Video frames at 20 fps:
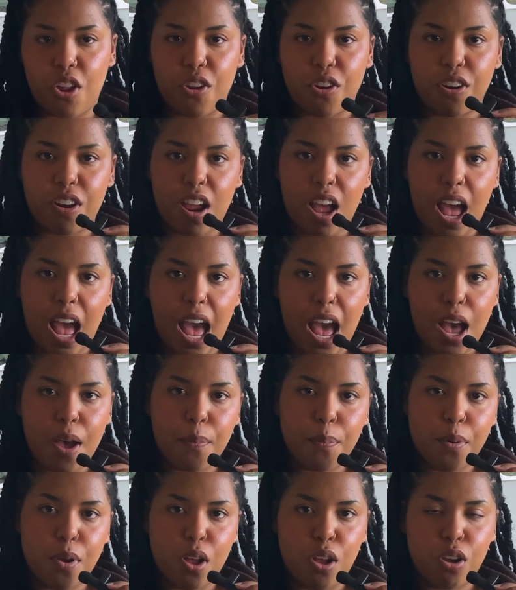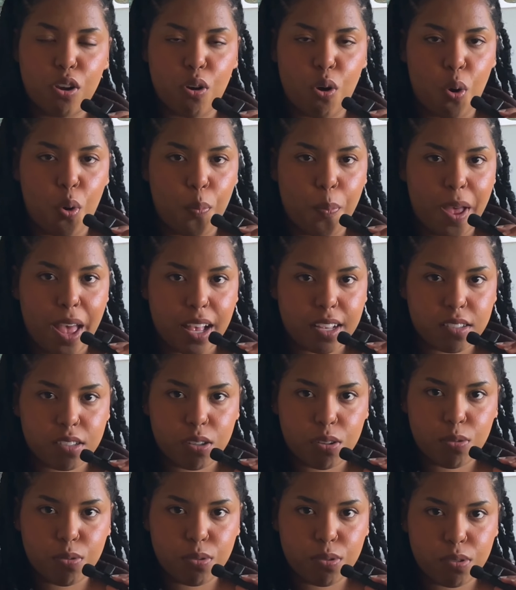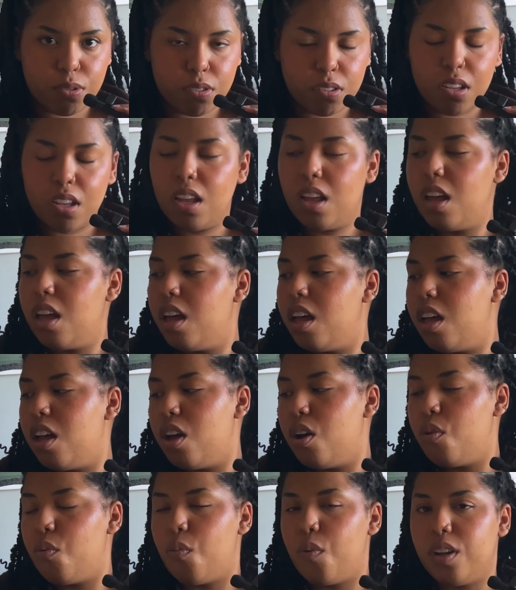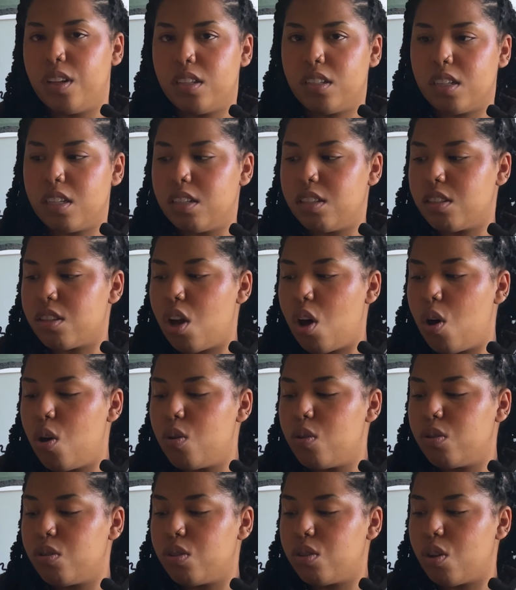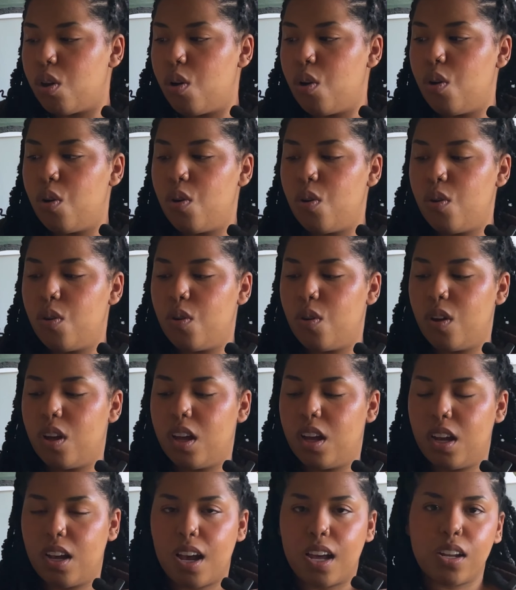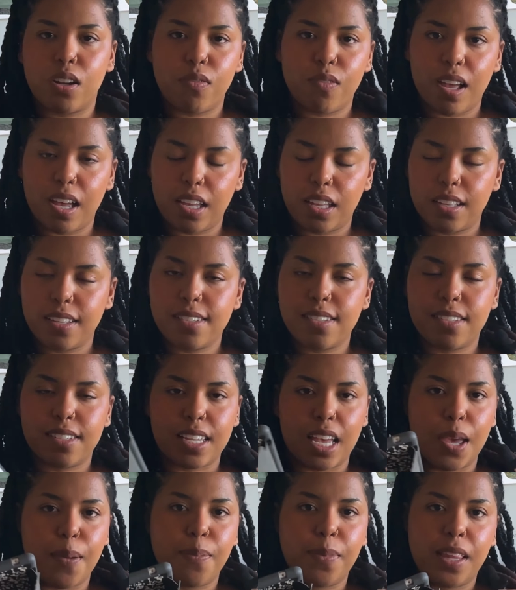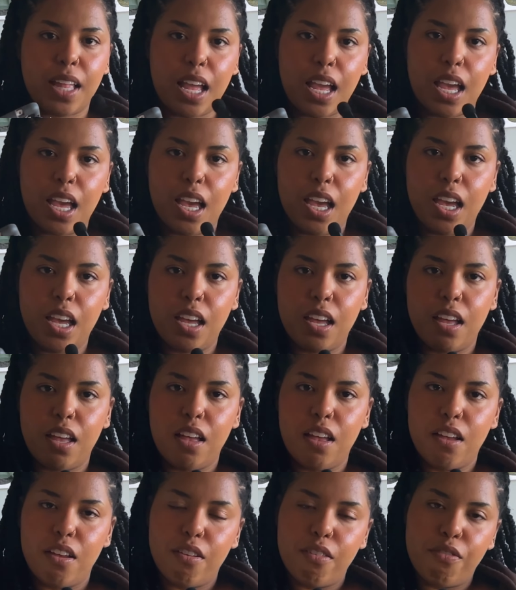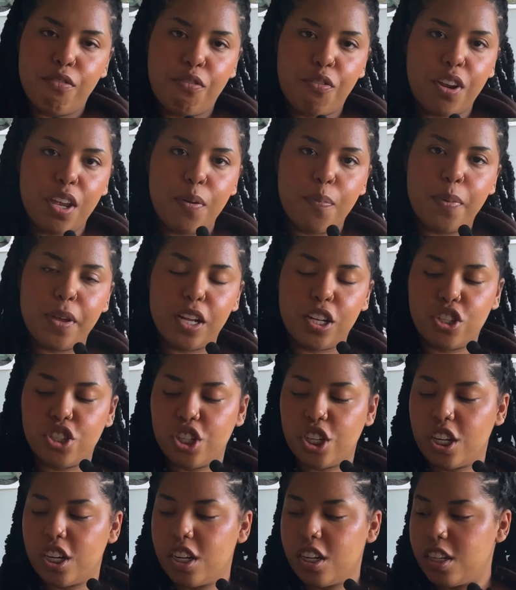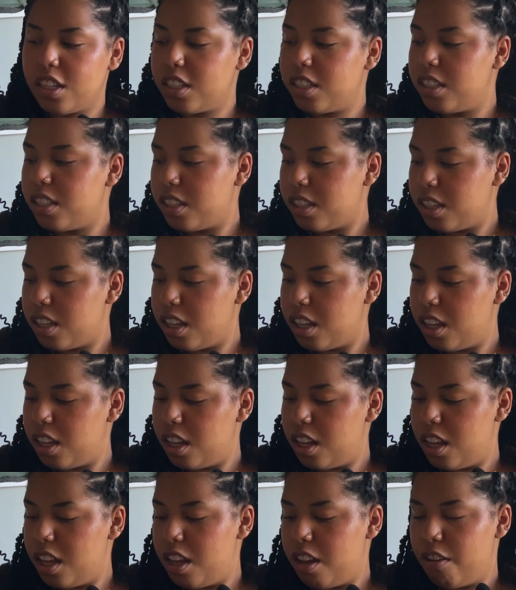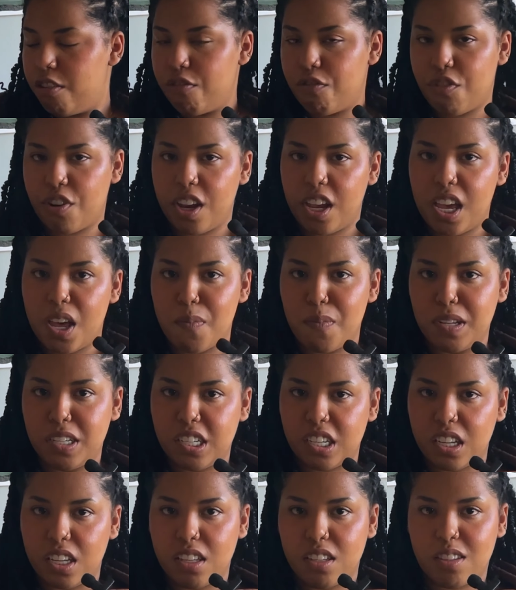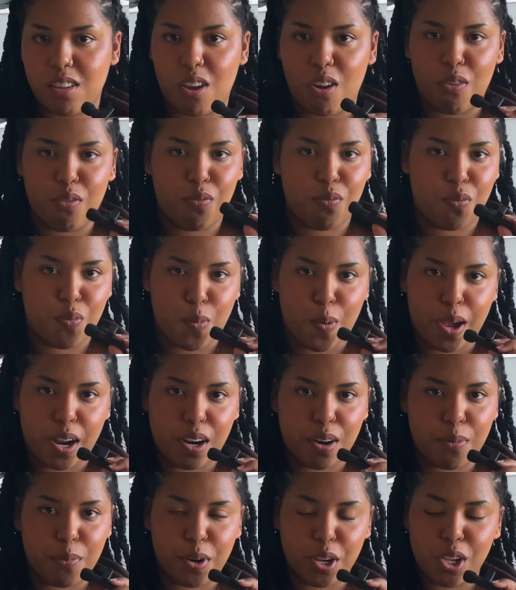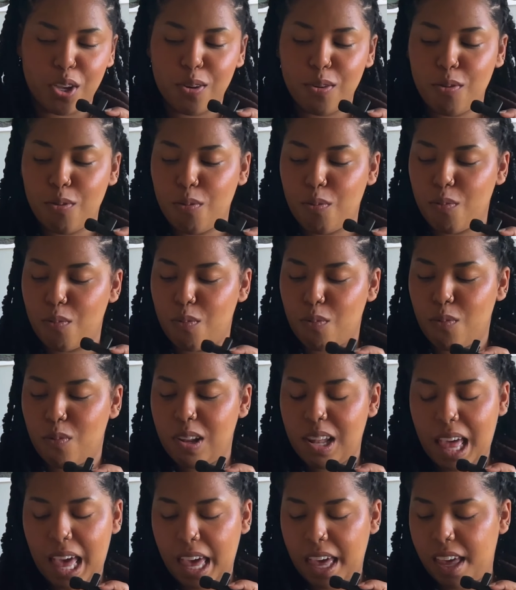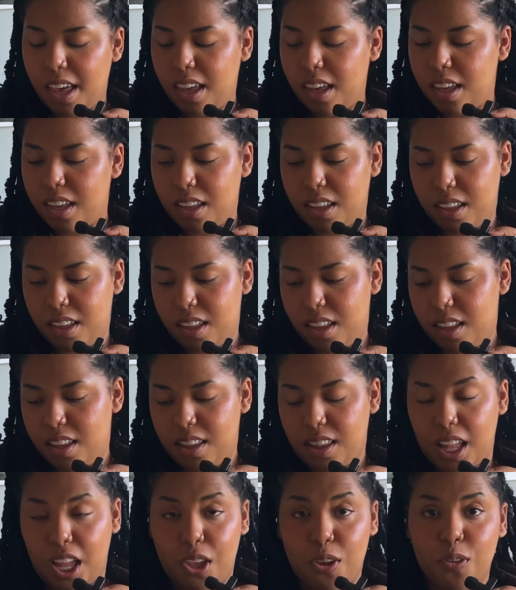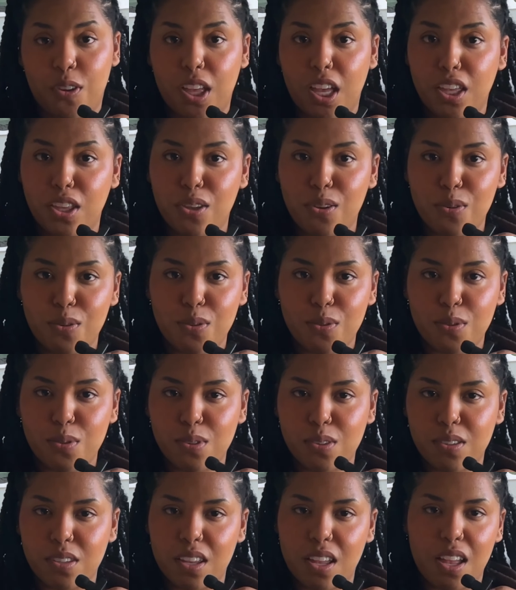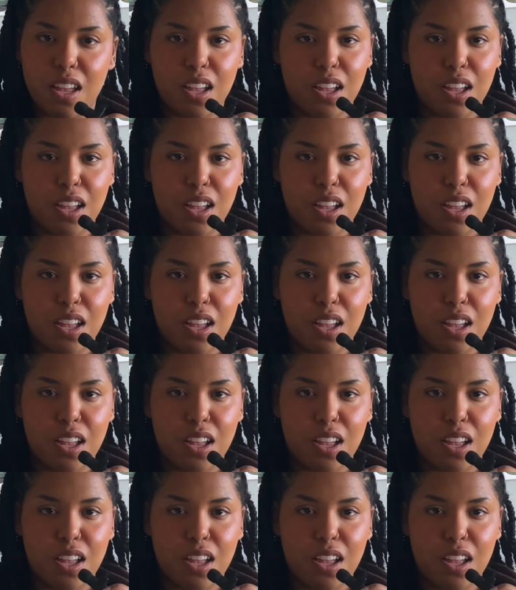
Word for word: other app called Pexels, which is also kind of like same thing, free pictures, free images of whatever you like that you can use